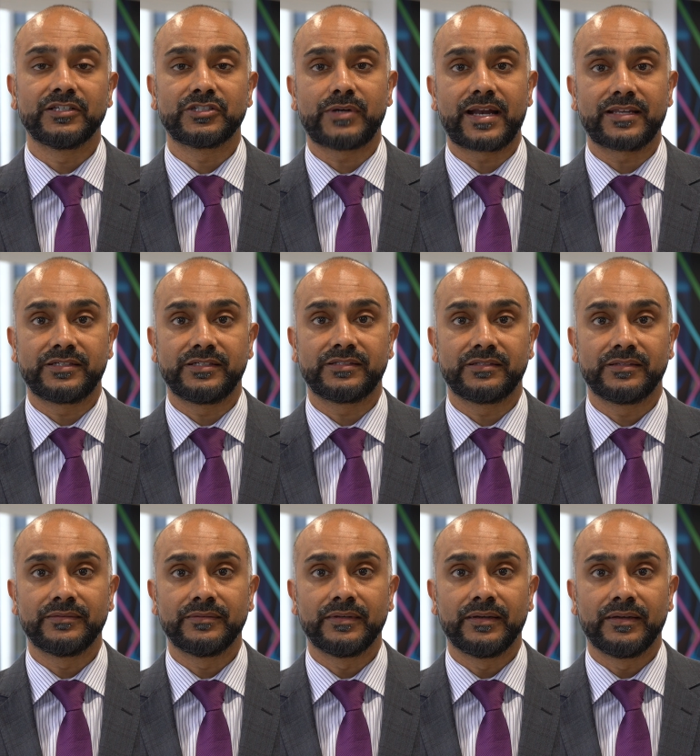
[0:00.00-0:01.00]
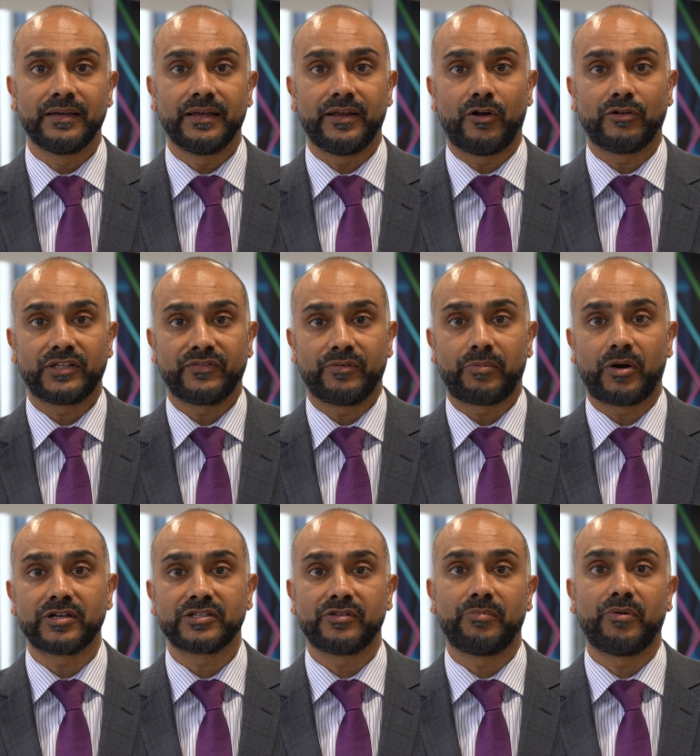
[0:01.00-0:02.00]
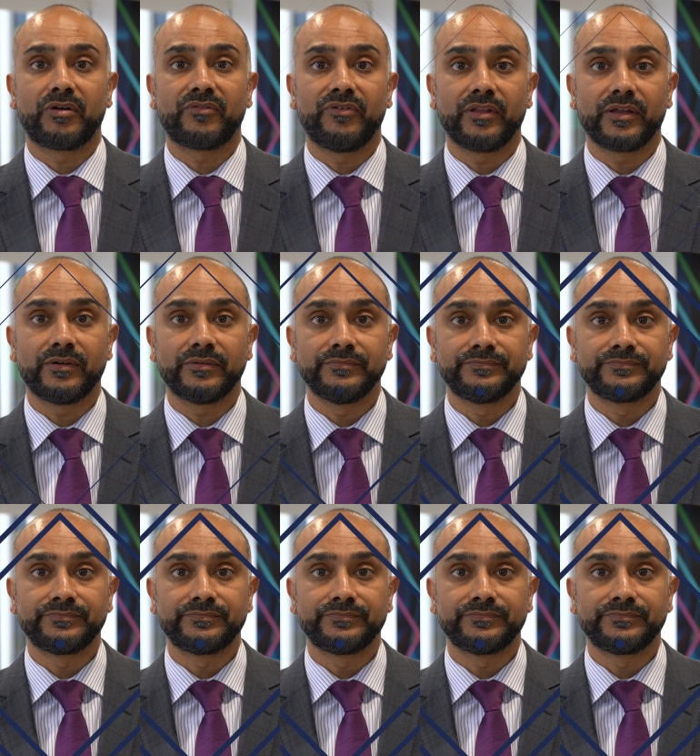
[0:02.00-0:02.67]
strategies in all different parts of the portfolio.